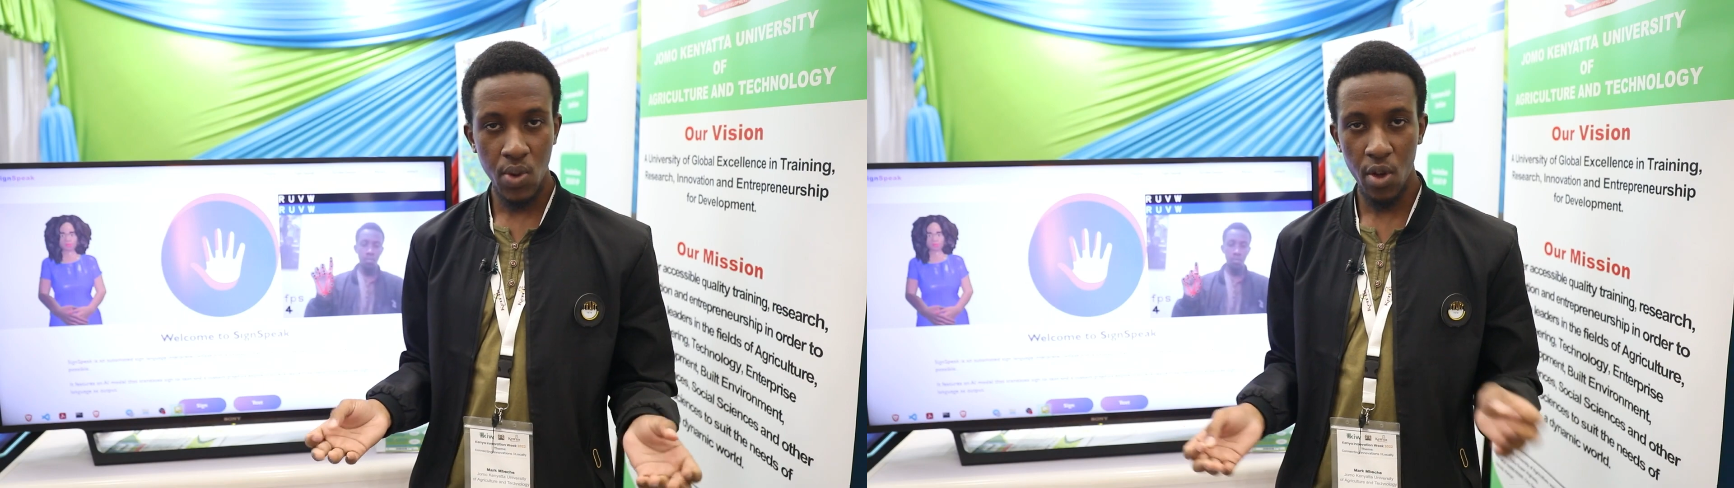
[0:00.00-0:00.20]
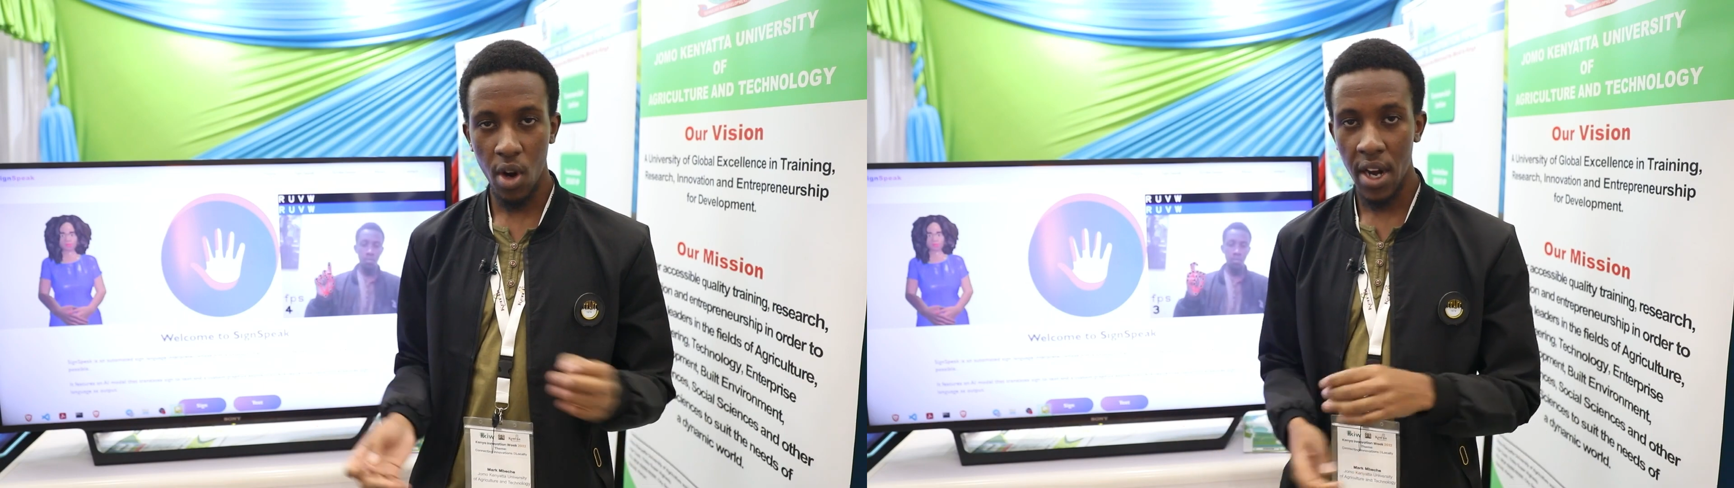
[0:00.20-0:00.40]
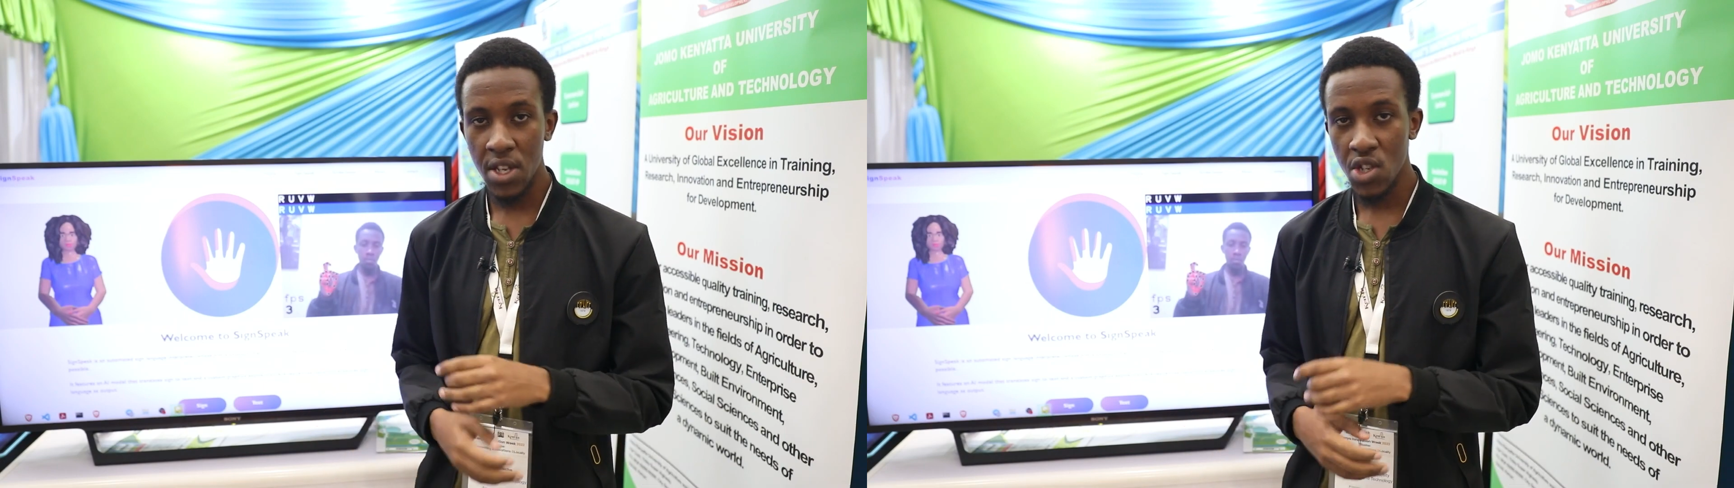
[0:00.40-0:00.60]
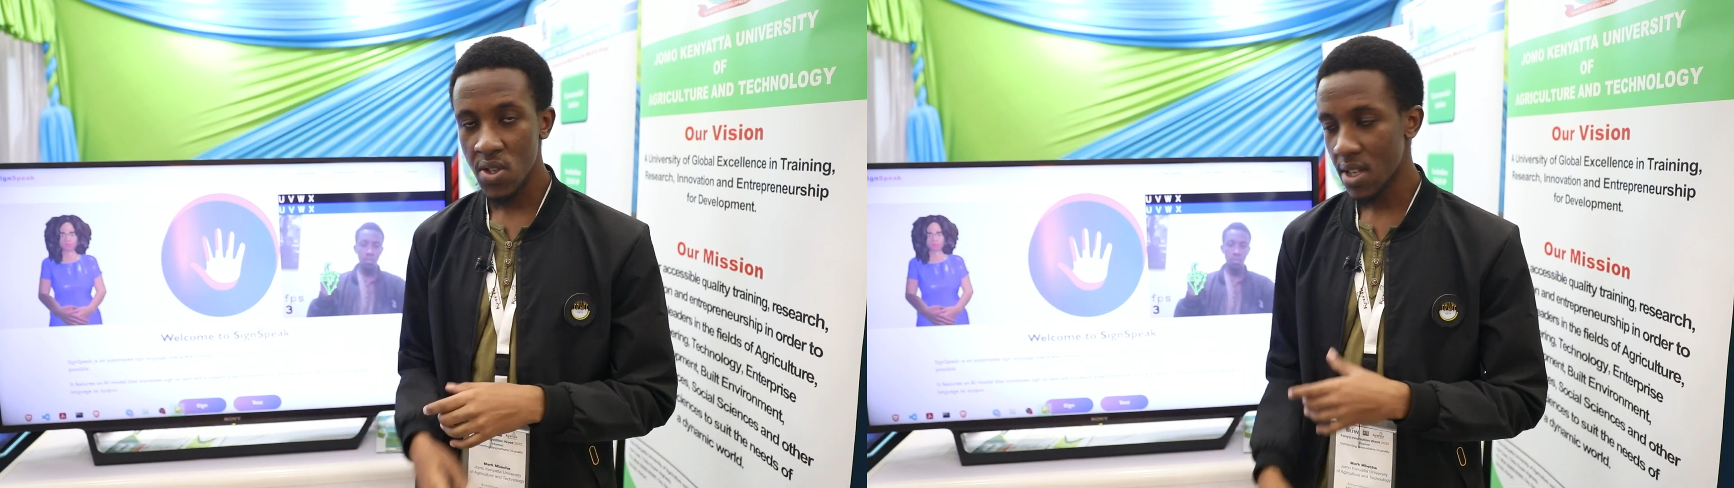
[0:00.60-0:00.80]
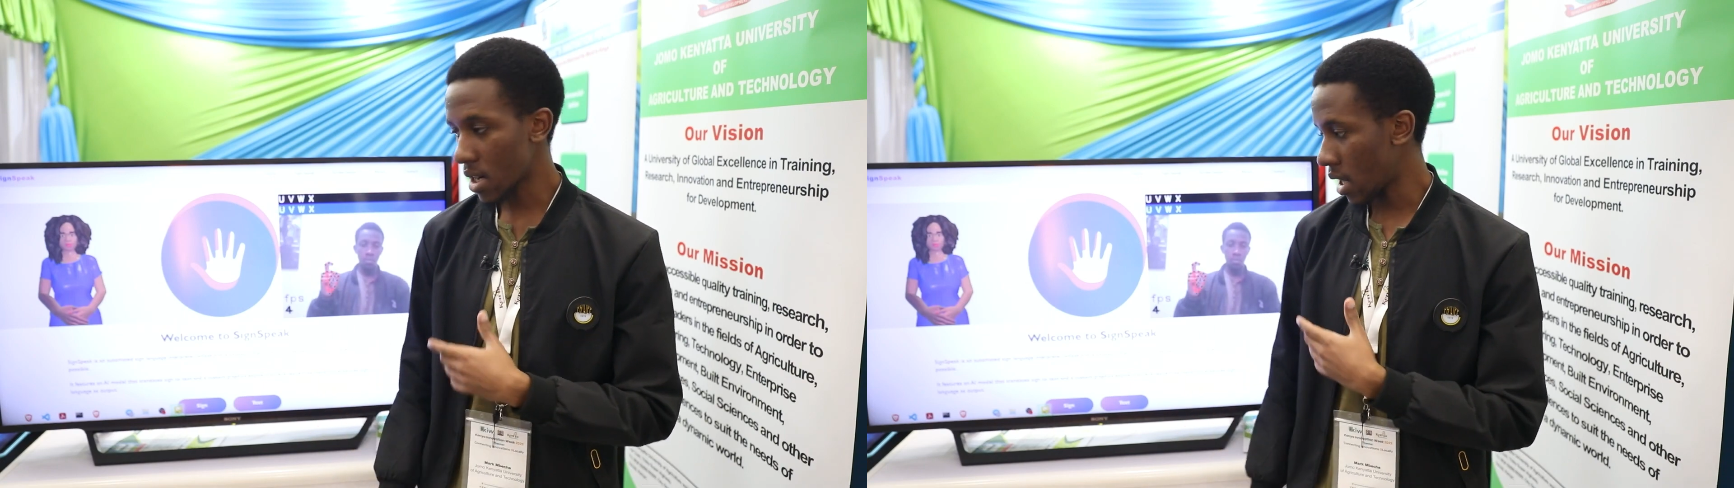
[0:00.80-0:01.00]
with
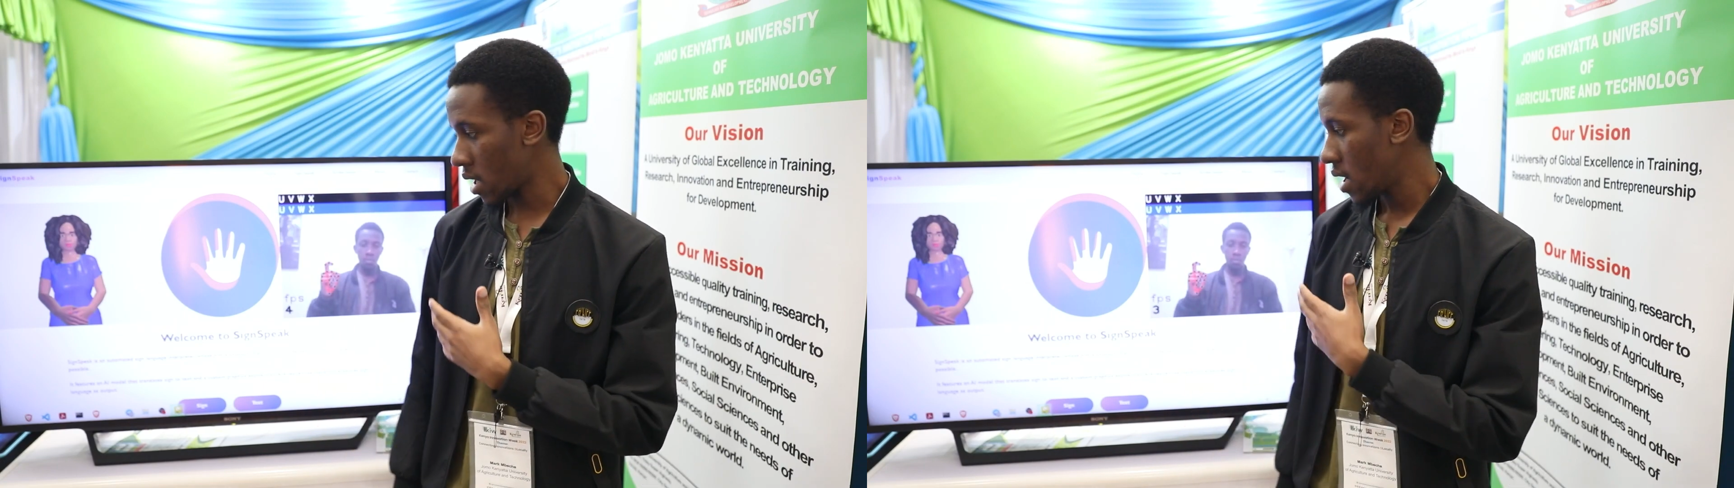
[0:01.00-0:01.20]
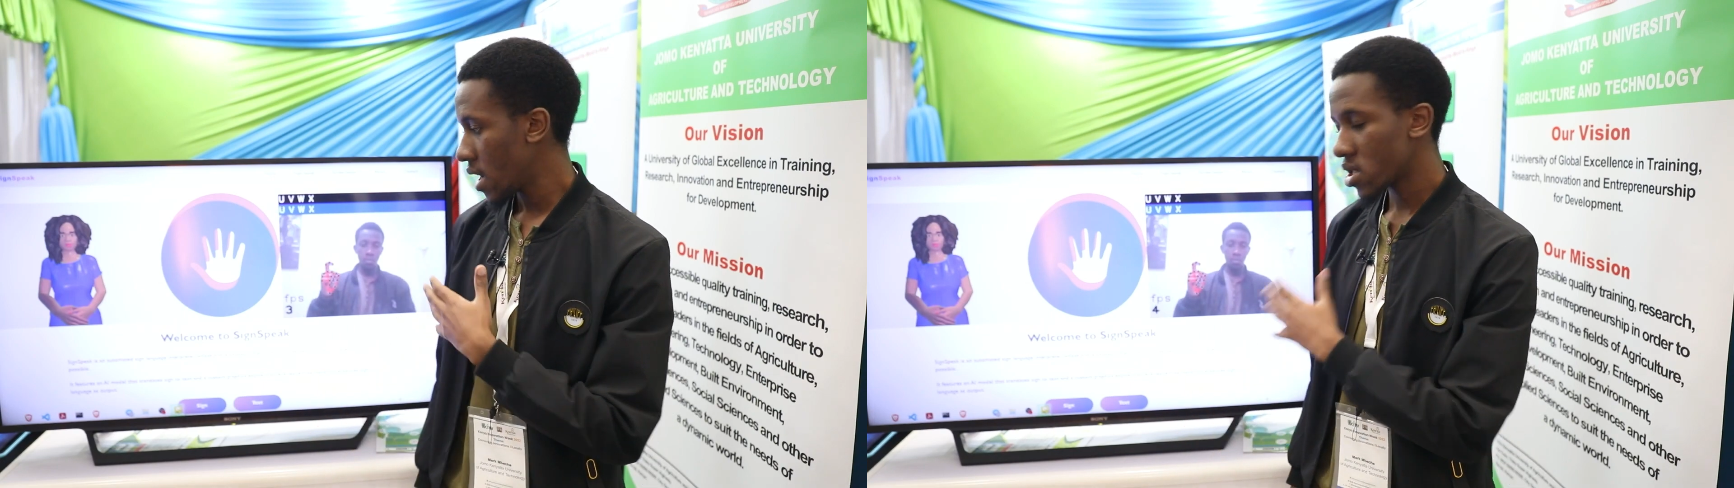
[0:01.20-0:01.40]
organizations that can